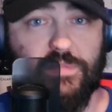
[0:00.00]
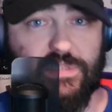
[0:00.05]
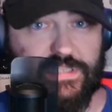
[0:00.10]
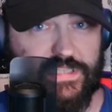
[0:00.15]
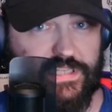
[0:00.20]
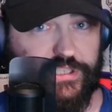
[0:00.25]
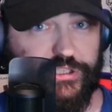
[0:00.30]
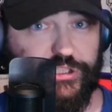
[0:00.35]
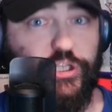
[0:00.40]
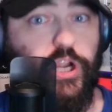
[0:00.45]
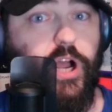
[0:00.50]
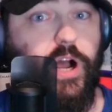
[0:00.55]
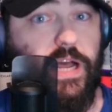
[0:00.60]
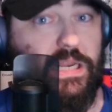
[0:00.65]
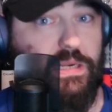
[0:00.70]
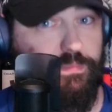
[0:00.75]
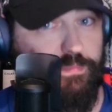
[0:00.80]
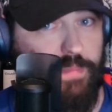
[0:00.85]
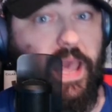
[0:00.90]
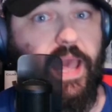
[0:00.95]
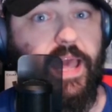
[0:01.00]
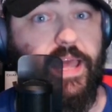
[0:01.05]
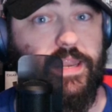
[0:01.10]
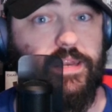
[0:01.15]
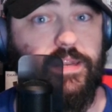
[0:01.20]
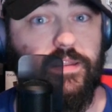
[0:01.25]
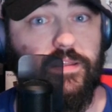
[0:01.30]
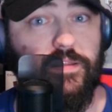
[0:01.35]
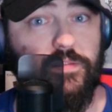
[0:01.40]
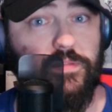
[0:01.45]
to Sean
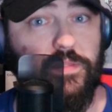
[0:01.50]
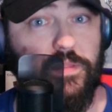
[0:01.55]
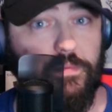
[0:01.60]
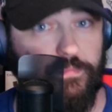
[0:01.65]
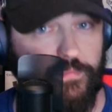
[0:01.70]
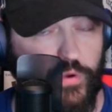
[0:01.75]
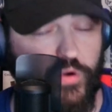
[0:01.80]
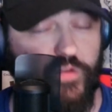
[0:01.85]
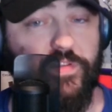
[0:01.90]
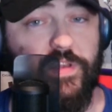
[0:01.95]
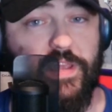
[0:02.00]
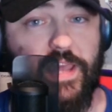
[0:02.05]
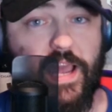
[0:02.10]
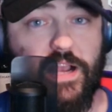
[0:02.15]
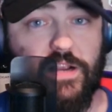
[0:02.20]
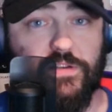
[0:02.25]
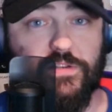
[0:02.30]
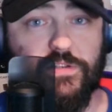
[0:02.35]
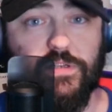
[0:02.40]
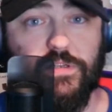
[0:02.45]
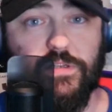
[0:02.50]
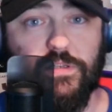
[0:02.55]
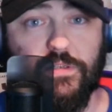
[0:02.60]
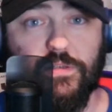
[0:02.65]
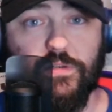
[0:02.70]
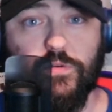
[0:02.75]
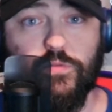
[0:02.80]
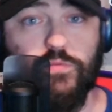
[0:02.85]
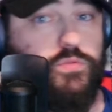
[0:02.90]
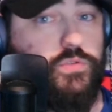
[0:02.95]
Penn, the movie actor,
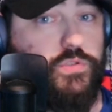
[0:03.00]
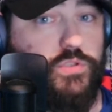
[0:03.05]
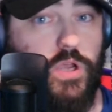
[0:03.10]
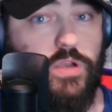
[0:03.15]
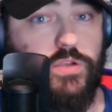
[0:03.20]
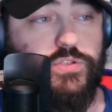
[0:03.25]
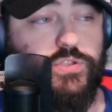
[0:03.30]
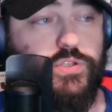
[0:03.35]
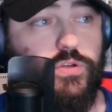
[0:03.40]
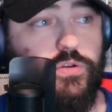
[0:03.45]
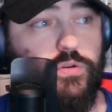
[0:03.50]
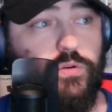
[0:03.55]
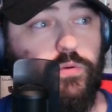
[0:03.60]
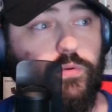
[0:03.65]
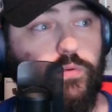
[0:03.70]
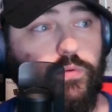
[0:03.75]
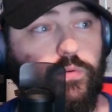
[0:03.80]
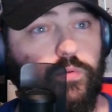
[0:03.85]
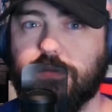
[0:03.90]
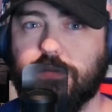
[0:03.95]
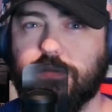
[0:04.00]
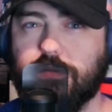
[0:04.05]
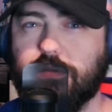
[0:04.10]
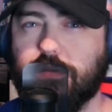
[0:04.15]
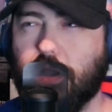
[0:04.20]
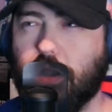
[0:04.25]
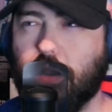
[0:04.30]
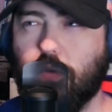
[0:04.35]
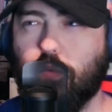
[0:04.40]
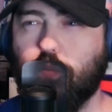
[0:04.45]
who was also
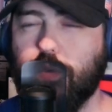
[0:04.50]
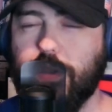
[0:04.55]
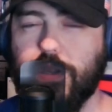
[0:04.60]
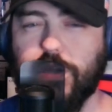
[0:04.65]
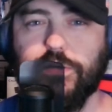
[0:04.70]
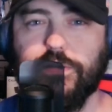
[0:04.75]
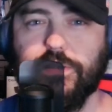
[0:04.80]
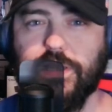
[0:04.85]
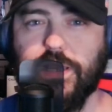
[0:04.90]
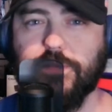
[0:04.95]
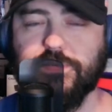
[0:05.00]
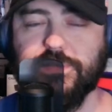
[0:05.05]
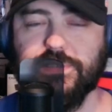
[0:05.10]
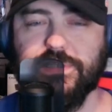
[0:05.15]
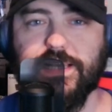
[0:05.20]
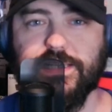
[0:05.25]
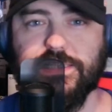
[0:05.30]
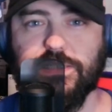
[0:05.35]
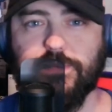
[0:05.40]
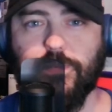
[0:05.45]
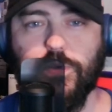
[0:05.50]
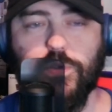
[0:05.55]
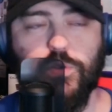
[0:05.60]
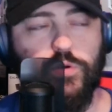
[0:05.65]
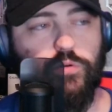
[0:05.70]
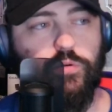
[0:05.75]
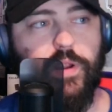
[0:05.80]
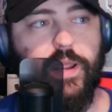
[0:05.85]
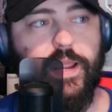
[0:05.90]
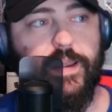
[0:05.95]
weirdly obsessed about
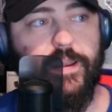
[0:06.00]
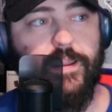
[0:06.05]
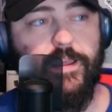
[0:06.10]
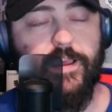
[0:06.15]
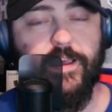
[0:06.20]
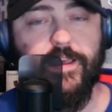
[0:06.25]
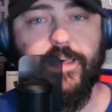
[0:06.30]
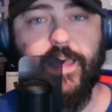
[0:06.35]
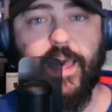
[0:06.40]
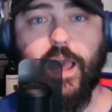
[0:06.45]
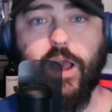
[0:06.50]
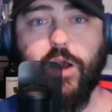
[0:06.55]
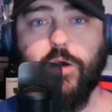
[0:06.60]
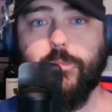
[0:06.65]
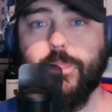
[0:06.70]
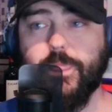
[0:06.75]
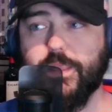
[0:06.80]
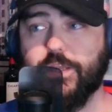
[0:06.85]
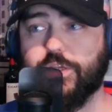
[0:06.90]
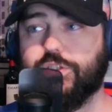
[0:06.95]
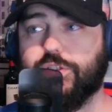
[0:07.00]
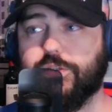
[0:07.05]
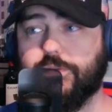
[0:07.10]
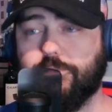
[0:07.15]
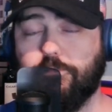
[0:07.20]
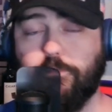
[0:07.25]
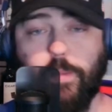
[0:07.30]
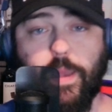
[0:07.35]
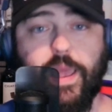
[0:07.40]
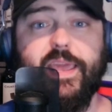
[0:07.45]
Ukraine, how
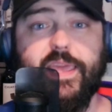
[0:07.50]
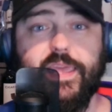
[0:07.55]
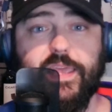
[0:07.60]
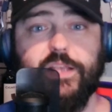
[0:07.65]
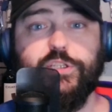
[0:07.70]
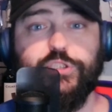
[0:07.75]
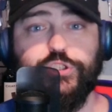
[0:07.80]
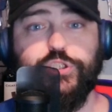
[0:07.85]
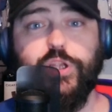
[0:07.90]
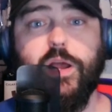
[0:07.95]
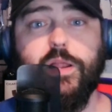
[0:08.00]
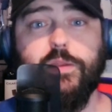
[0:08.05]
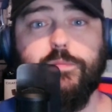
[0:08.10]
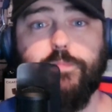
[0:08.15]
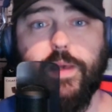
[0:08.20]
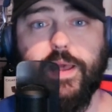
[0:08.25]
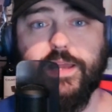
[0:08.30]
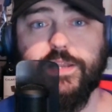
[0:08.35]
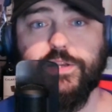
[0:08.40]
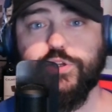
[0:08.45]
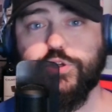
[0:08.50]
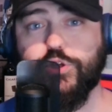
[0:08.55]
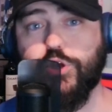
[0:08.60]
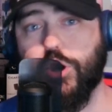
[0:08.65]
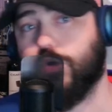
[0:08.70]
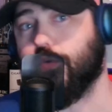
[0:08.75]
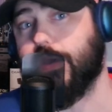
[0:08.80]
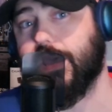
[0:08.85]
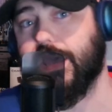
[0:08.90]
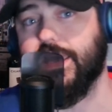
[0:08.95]
begging Sean Penn to
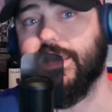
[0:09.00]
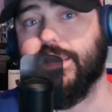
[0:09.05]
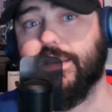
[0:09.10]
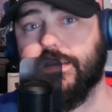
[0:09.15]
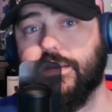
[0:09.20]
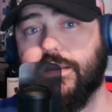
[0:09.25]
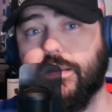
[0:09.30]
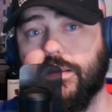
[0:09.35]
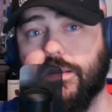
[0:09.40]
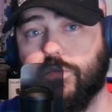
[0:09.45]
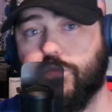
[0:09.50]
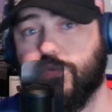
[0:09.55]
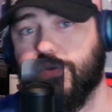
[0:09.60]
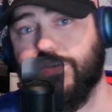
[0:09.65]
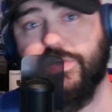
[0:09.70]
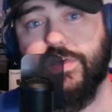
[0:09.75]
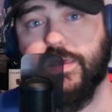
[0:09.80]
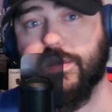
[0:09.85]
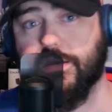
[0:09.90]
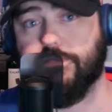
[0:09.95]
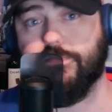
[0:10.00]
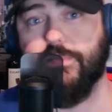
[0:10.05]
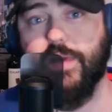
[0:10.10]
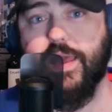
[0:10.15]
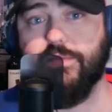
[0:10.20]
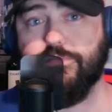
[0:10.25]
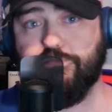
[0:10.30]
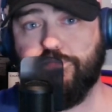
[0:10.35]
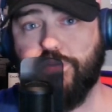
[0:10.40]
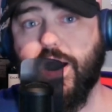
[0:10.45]
go in with him
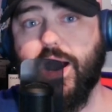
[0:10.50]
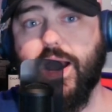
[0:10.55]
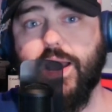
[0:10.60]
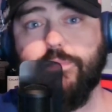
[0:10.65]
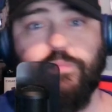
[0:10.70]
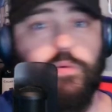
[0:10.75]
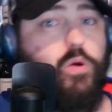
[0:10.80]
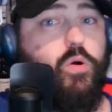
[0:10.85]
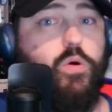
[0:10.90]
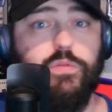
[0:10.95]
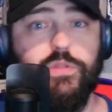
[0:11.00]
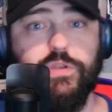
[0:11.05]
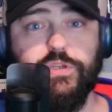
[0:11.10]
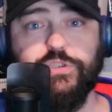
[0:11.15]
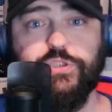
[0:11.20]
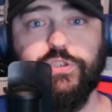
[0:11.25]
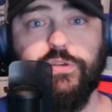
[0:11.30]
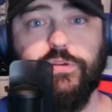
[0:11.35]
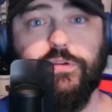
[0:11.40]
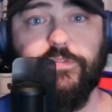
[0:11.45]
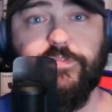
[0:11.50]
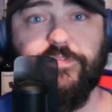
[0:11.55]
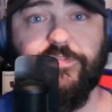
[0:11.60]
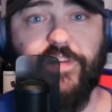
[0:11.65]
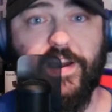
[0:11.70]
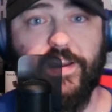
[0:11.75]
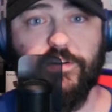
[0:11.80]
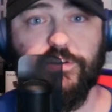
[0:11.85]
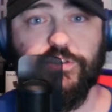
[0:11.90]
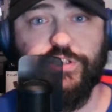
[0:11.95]
and buy Polish
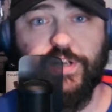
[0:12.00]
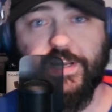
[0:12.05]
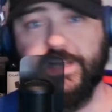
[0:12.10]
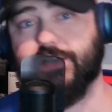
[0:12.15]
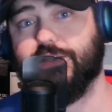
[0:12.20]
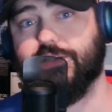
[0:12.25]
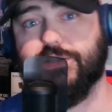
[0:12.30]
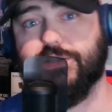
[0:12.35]
fighter jets